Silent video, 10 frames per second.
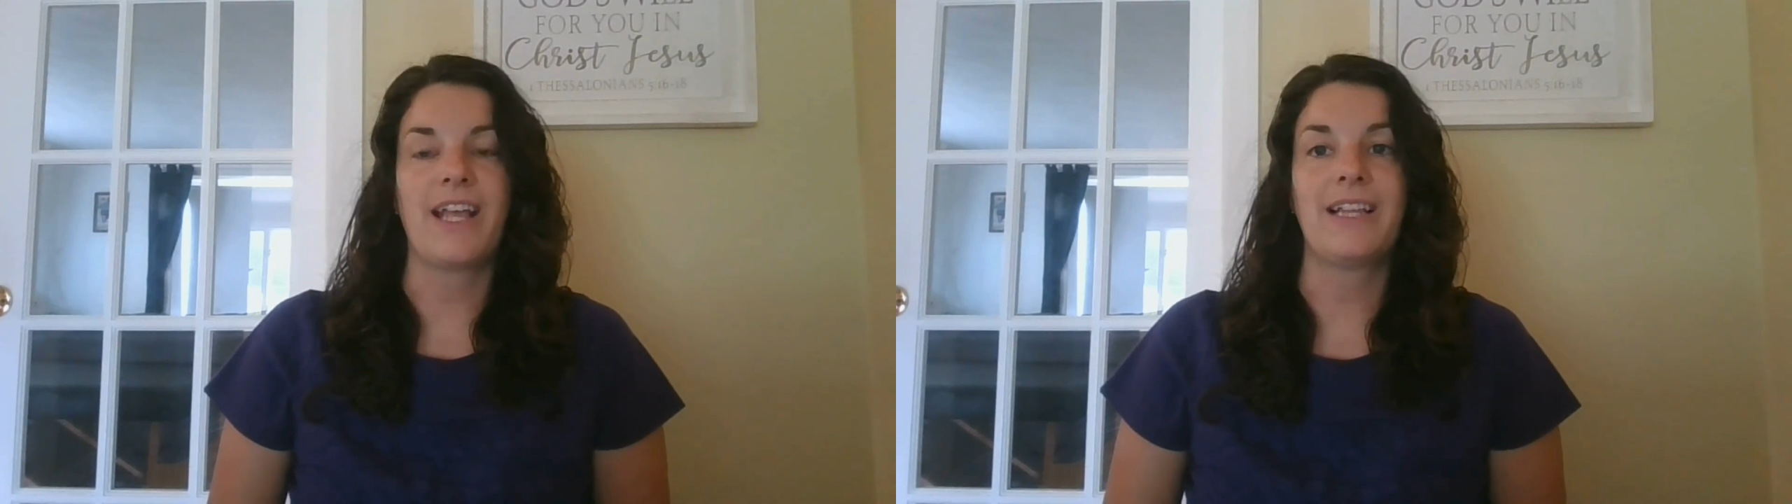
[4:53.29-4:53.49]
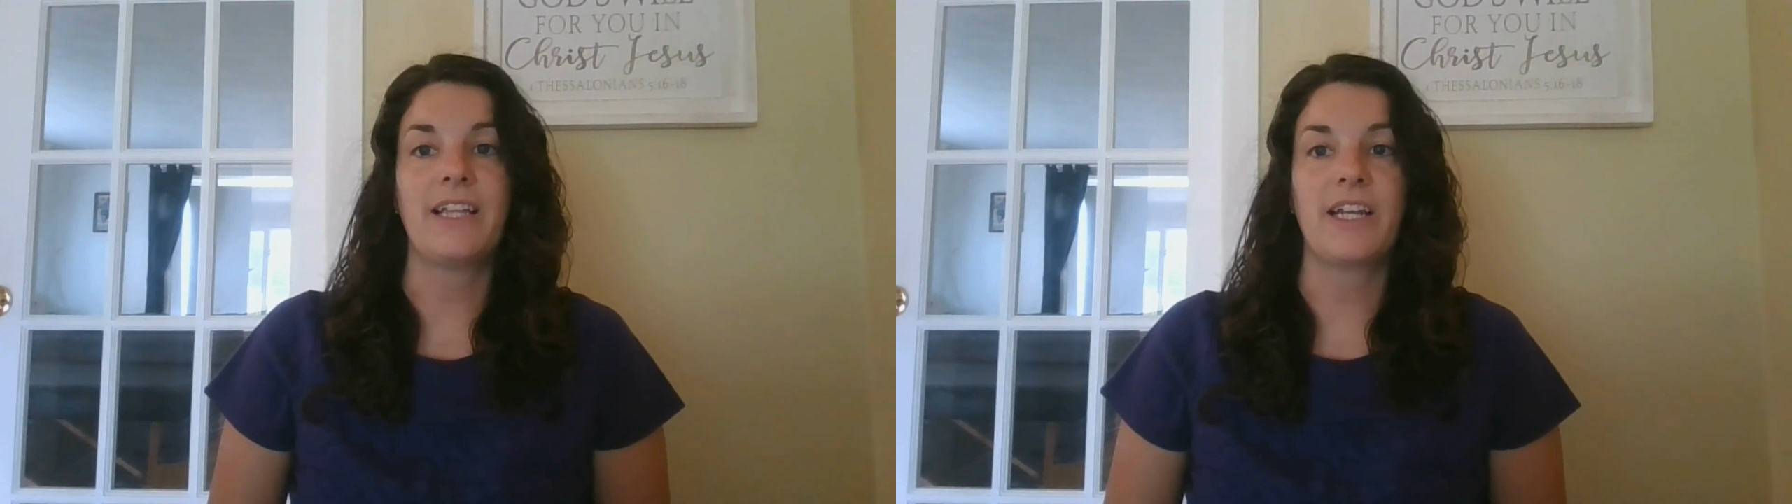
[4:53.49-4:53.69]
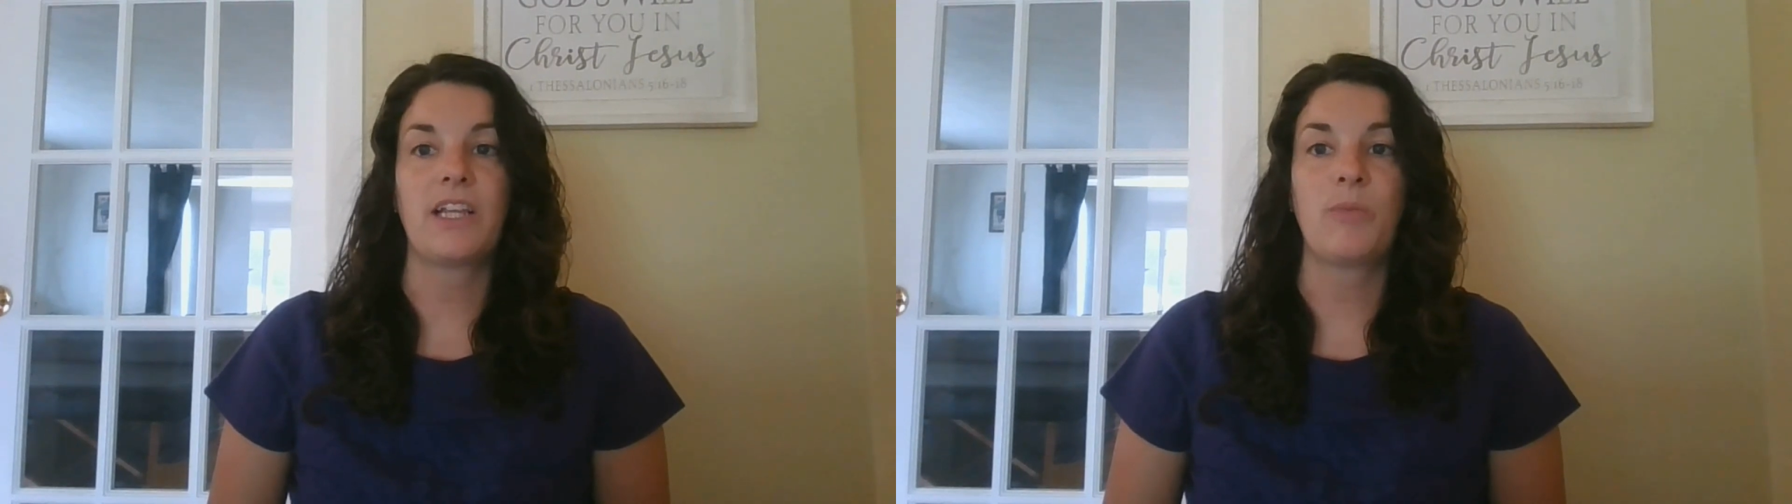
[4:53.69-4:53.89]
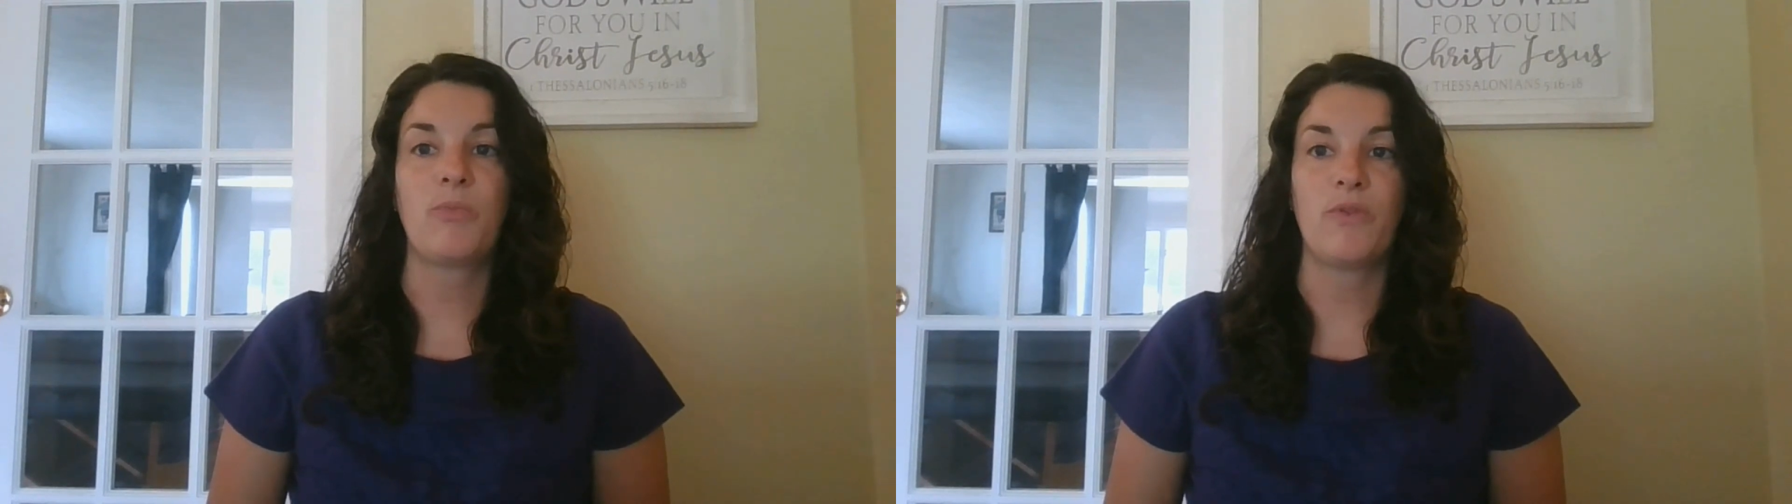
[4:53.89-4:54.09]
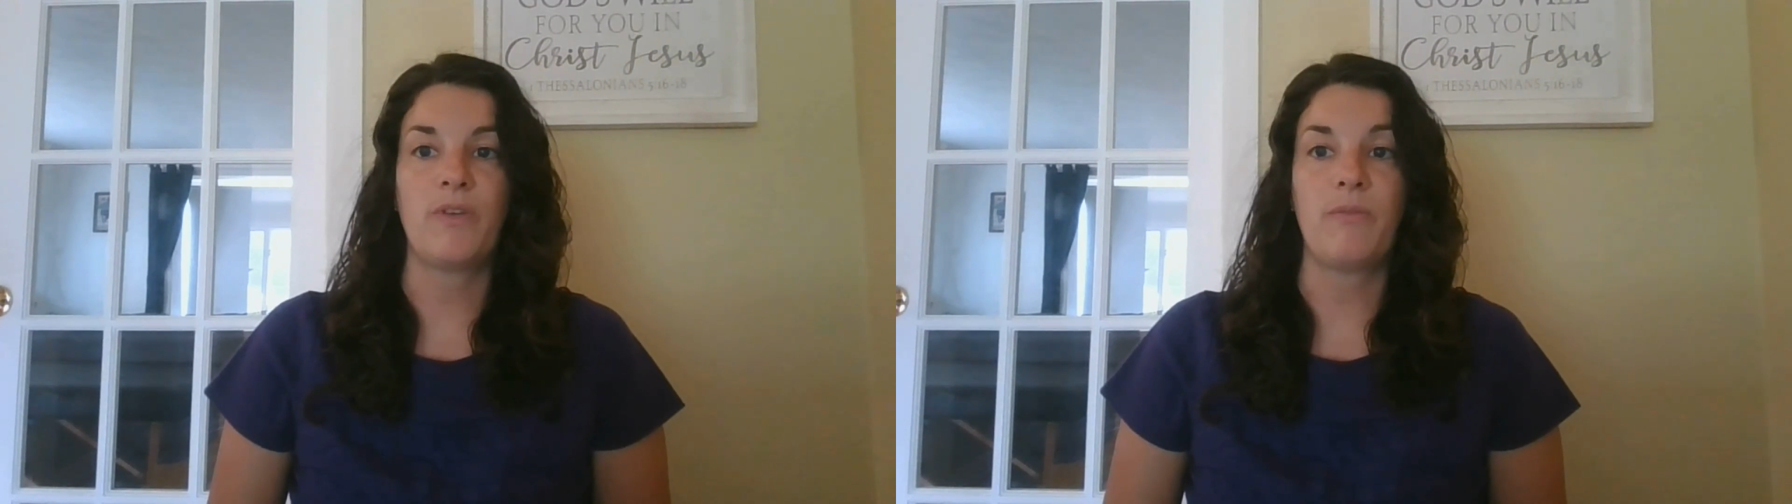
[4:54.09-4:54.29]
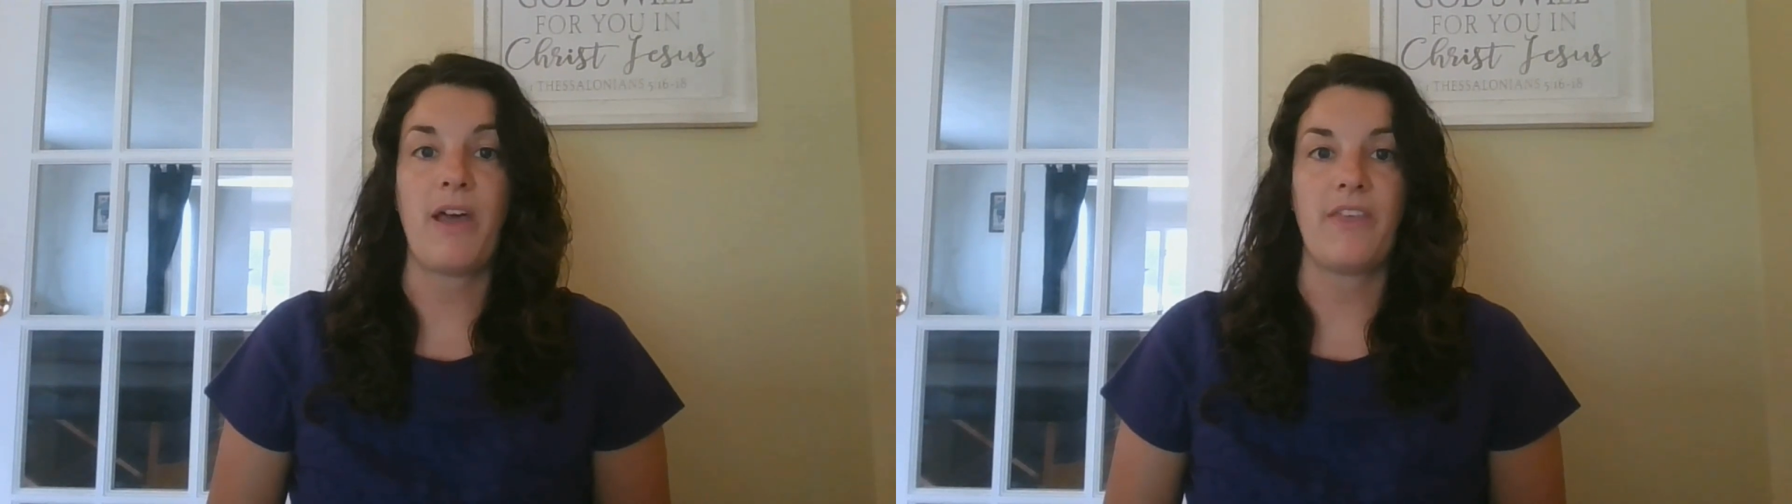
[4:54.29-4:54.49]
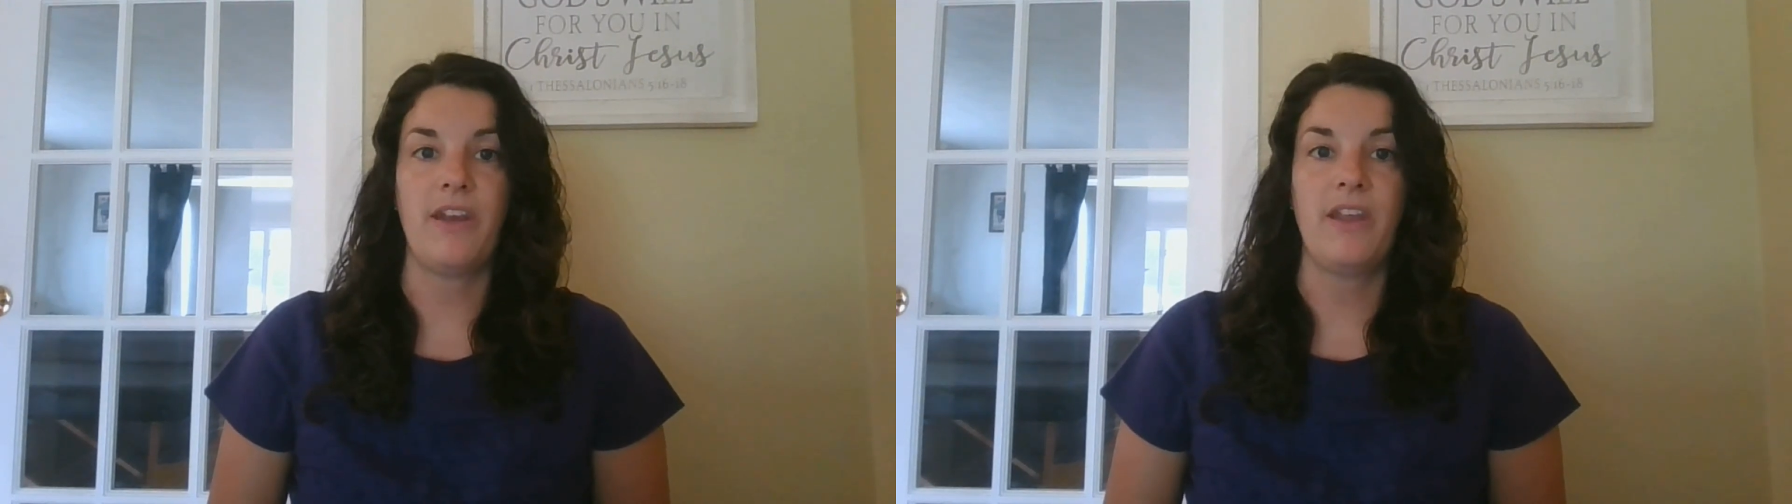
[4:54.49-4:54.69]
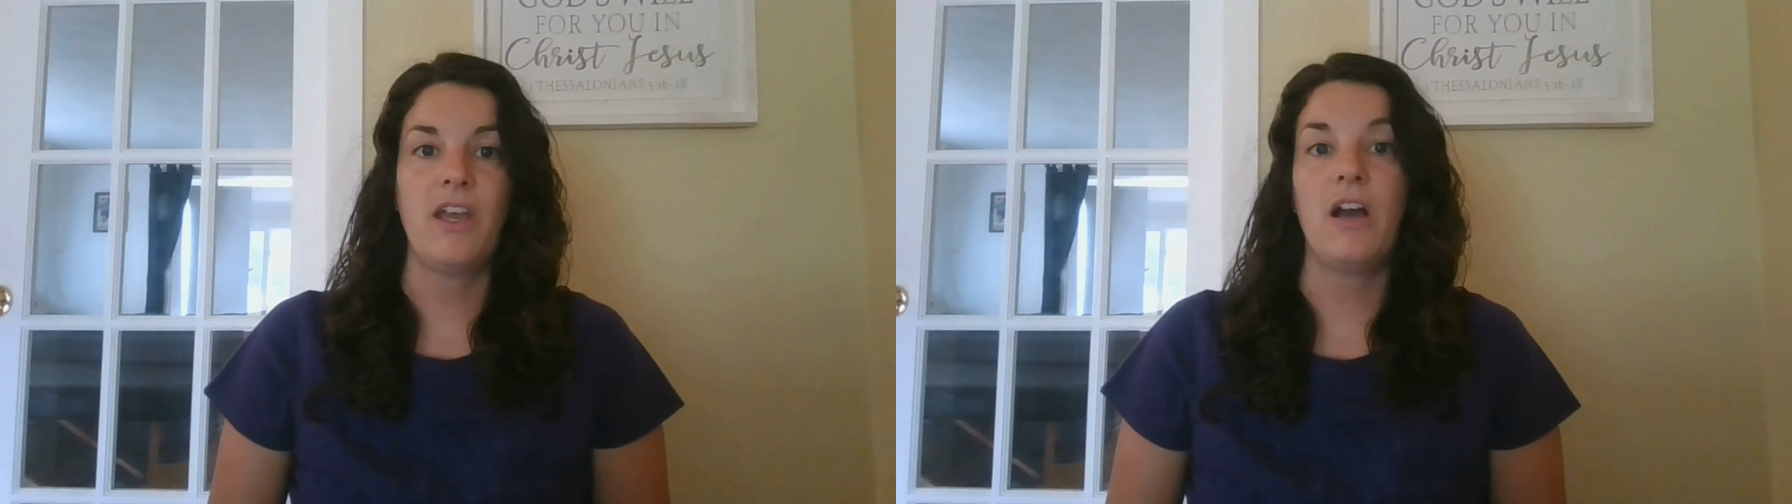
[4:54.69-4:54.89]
clinically proven method